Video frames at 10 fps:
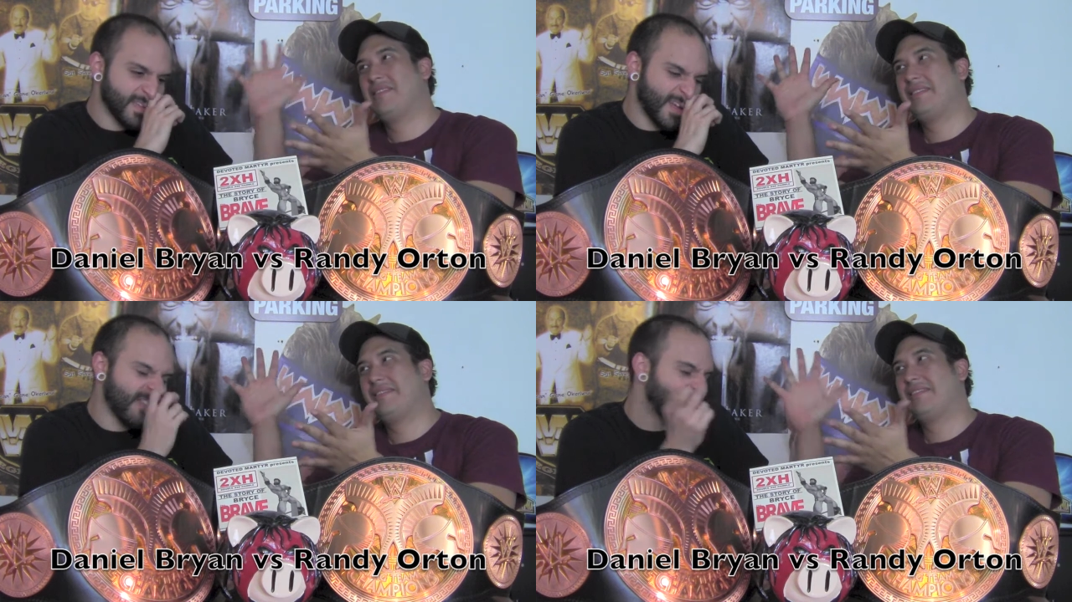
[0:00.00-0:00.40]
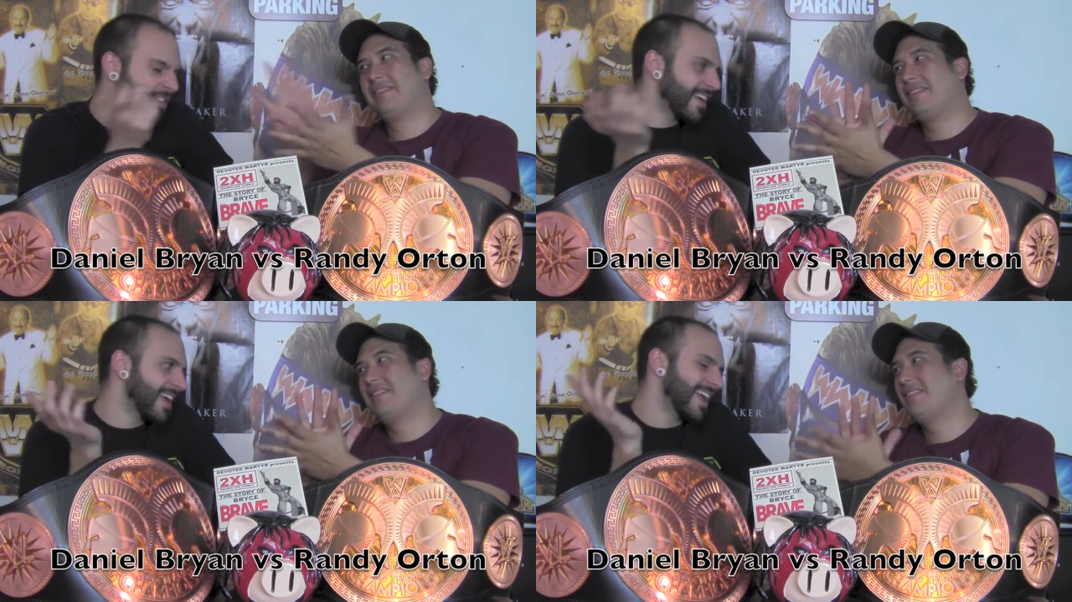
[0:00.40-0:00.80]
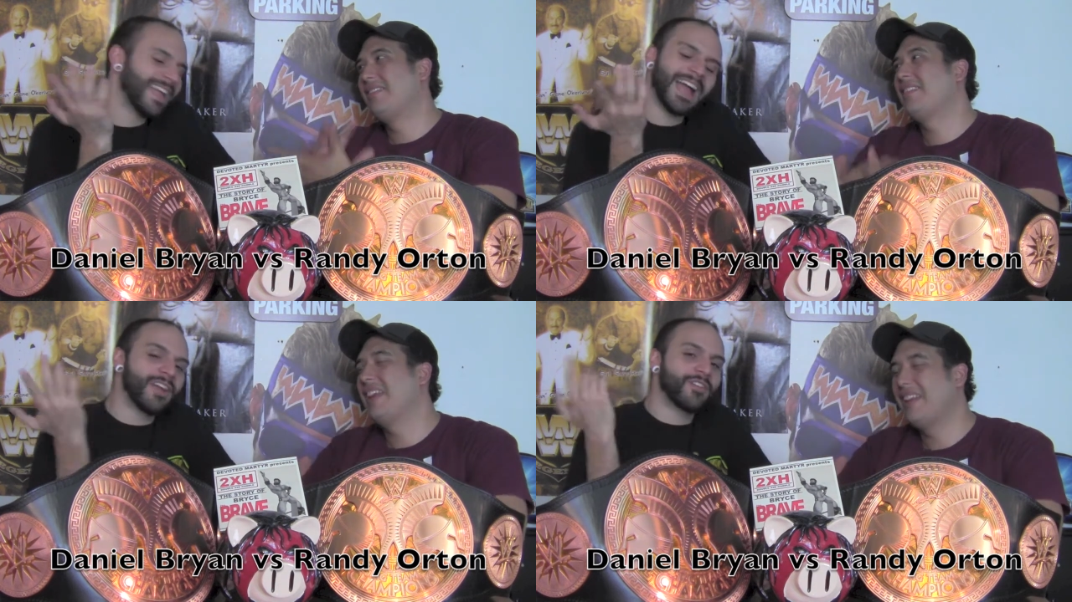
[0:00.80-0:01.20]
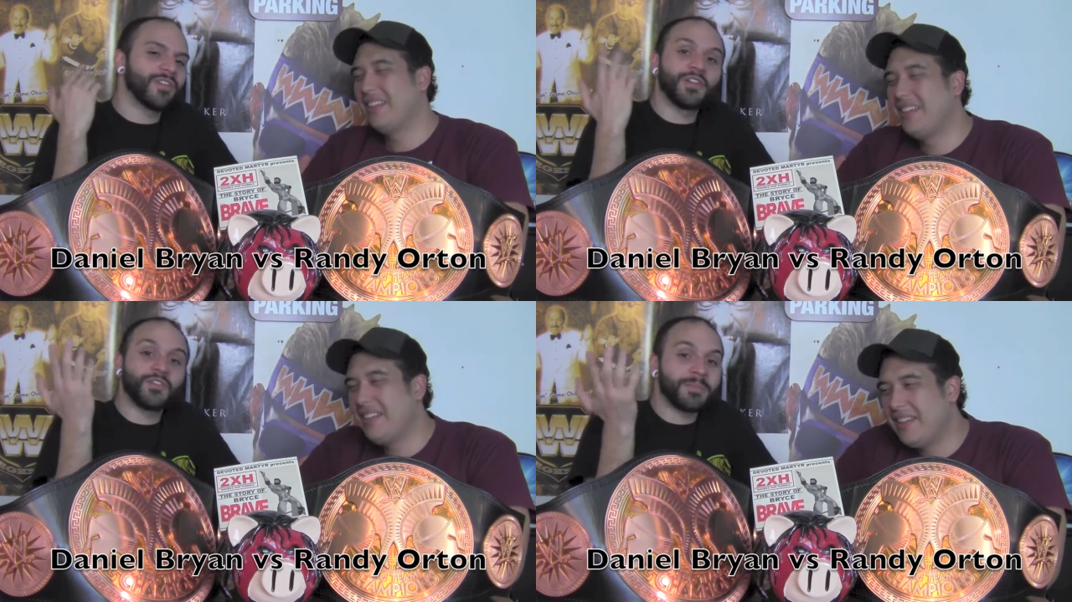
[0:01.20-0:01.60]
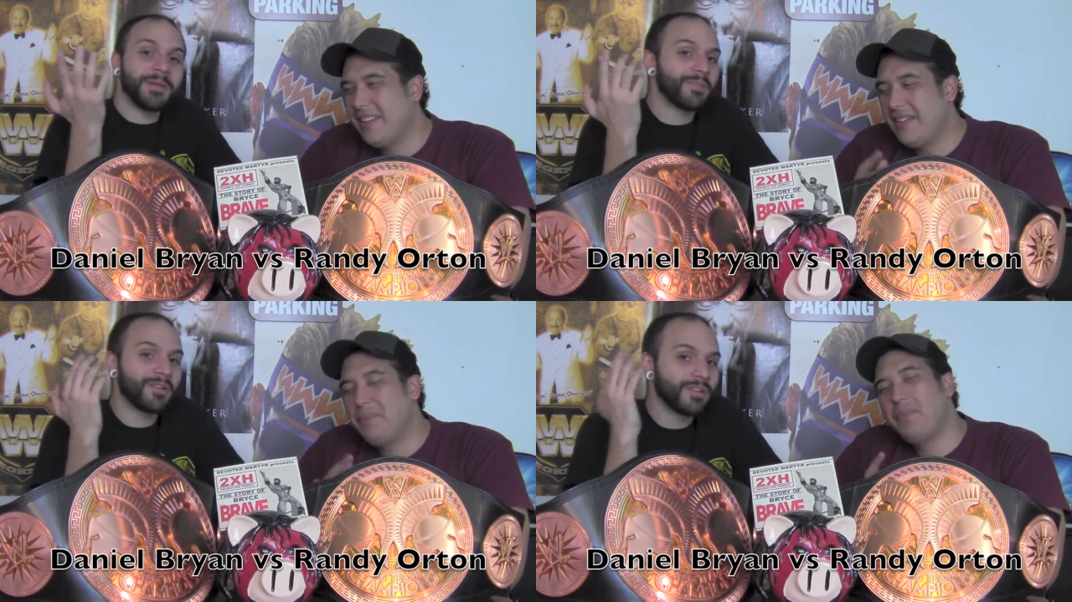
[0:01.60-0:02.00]
Speaker 1: Oh, okay. I, I don't really
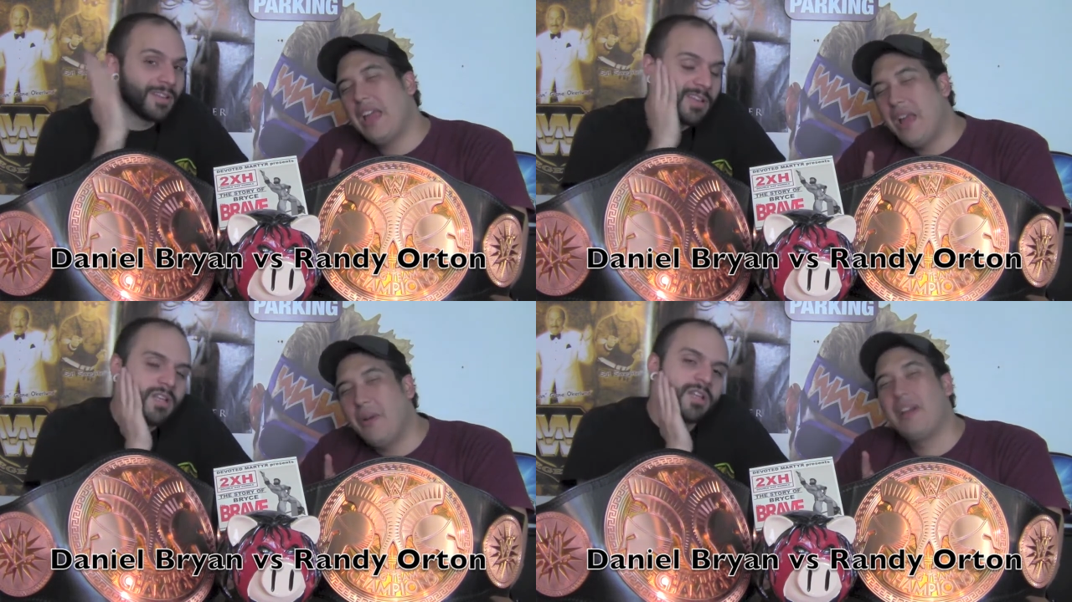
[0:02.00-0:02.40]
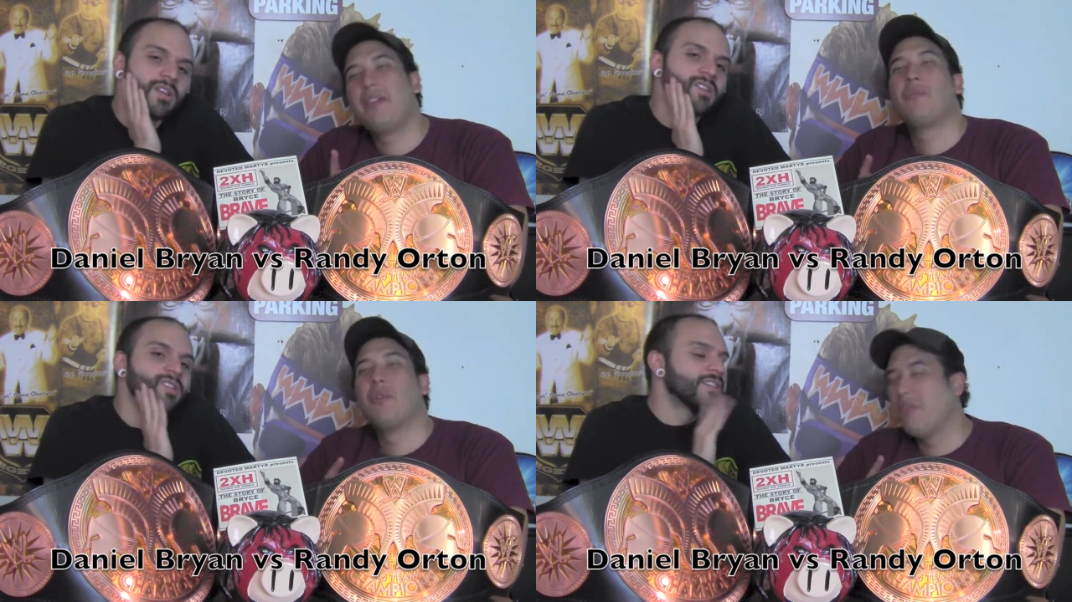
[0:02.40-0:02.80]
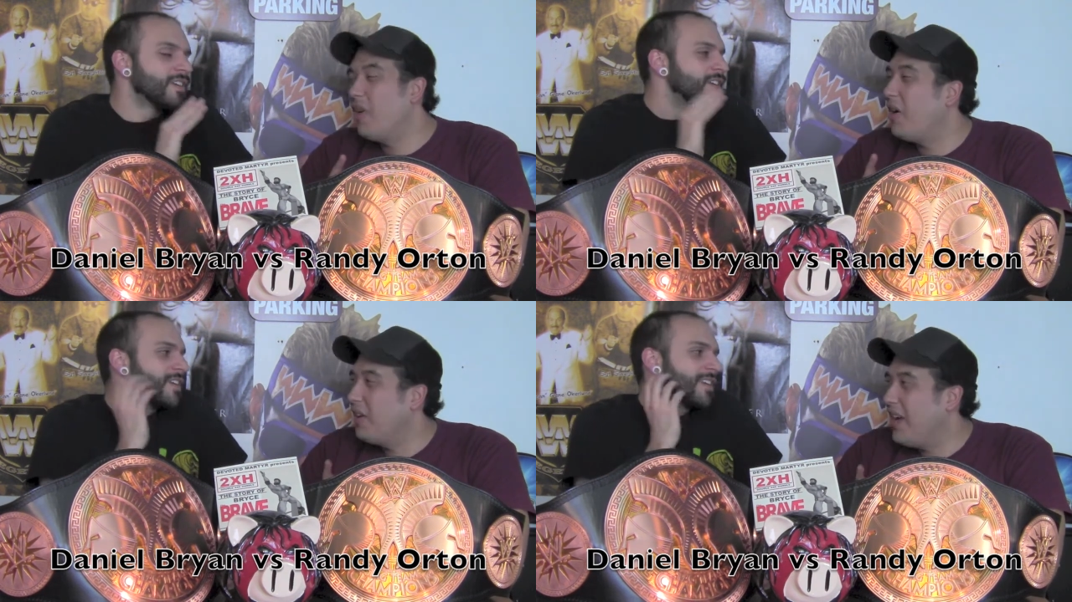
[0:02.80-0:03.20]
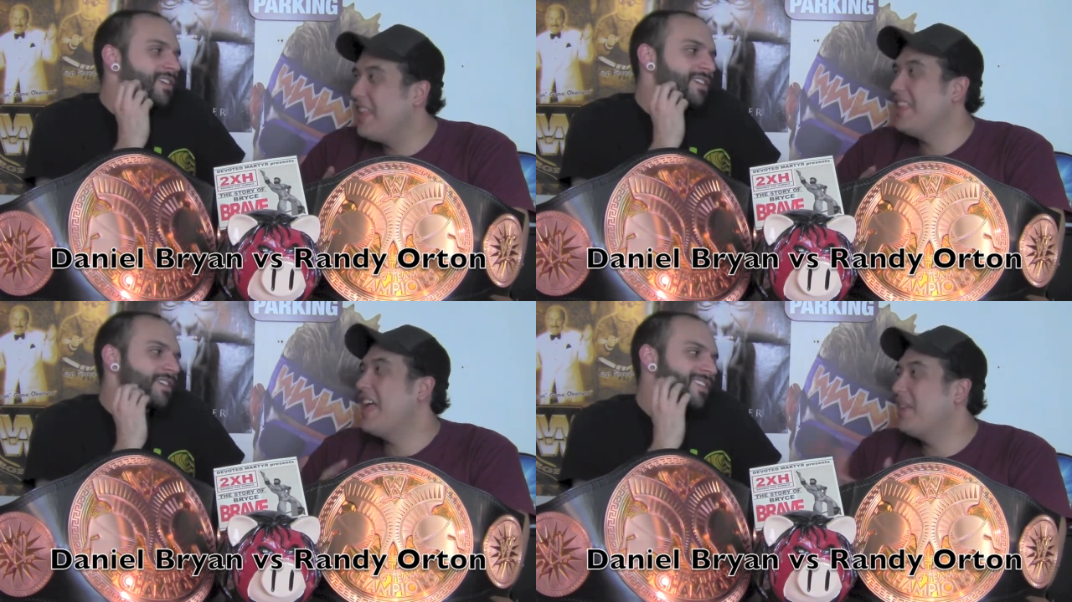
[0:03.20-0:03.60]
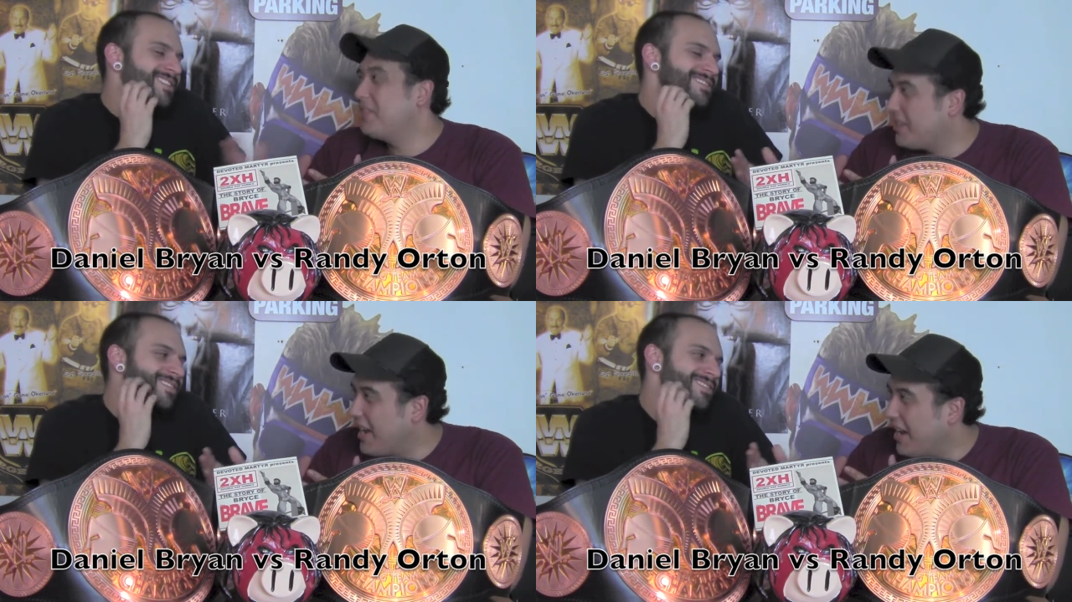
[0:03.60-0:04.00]
remember. Anyway, we were wrong. And now
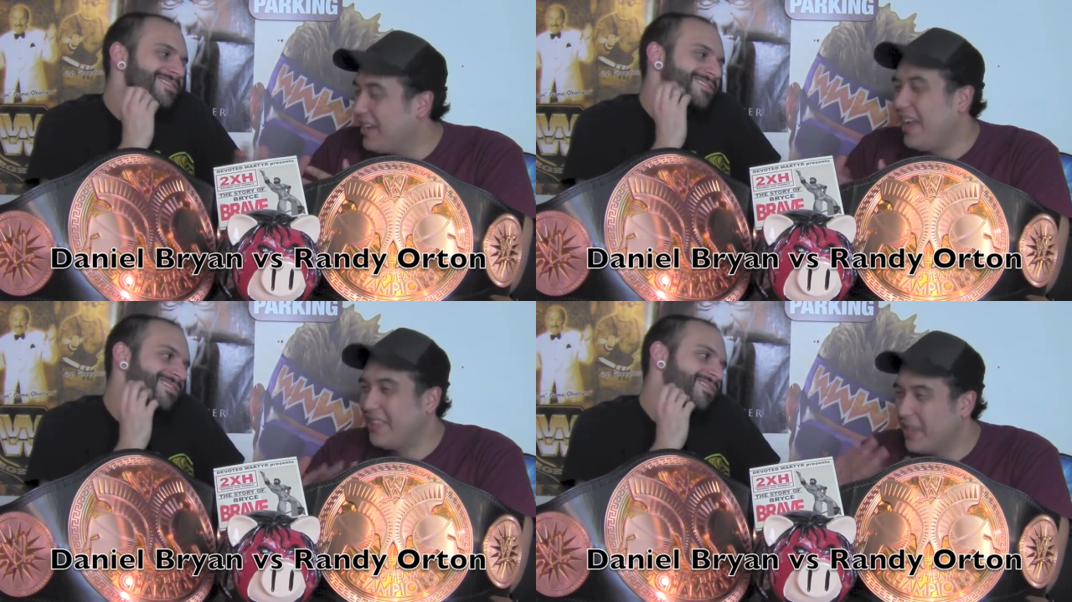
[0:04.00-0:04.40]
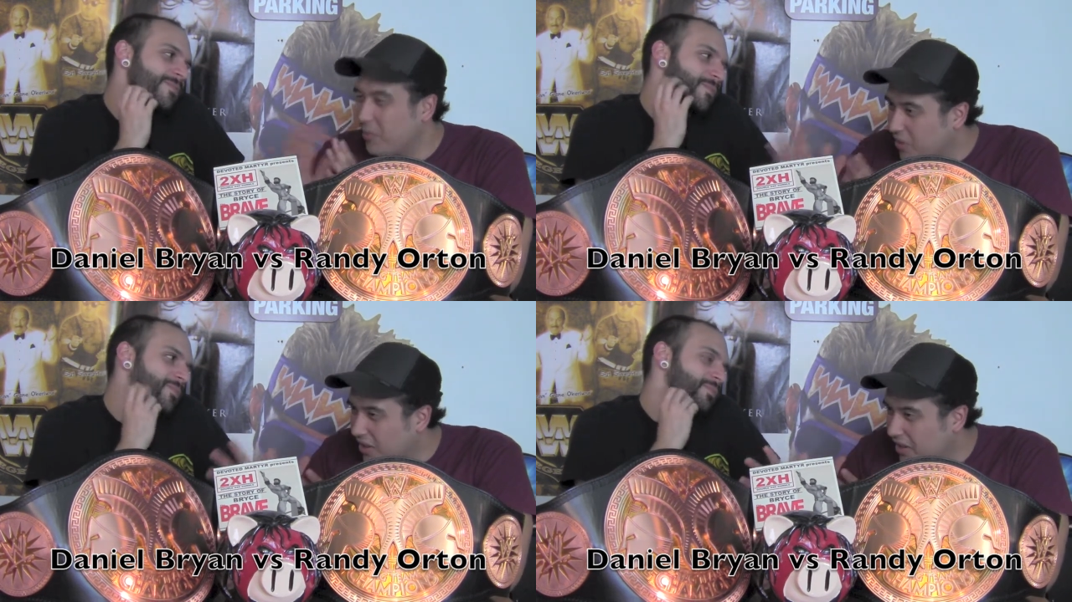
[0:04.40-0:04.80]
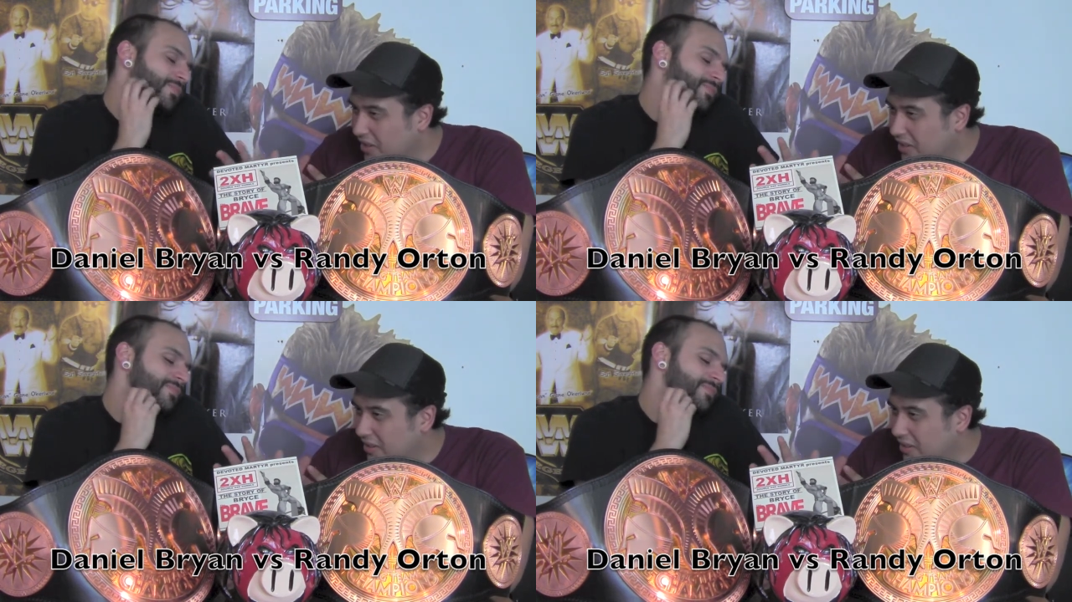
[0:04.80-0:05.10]
tonight, I think we're going to